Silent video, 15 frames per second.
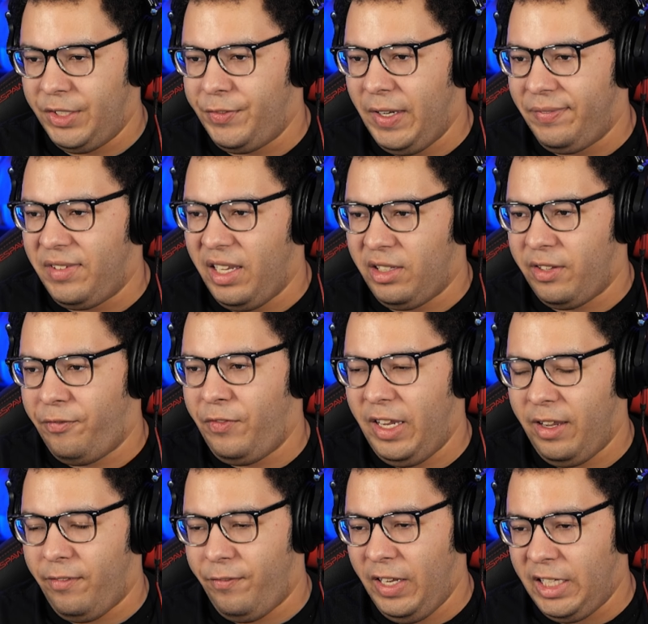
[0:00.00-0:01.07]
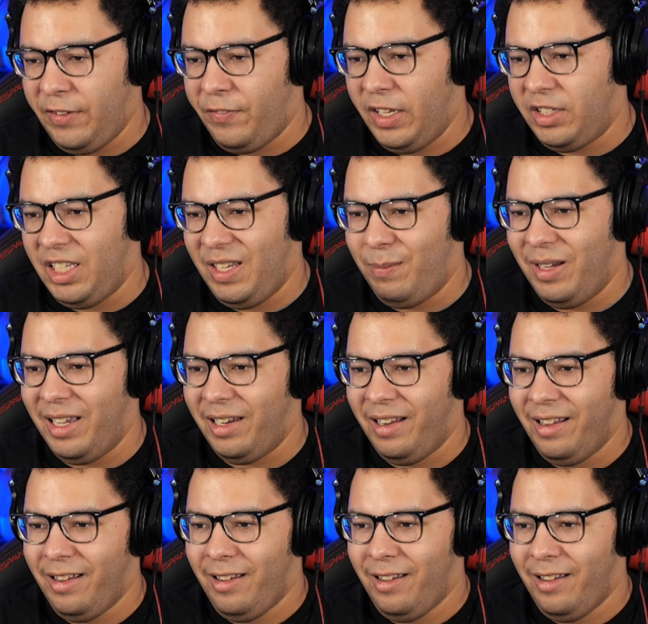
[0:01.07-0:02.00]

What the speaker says: 50 to 50-50, but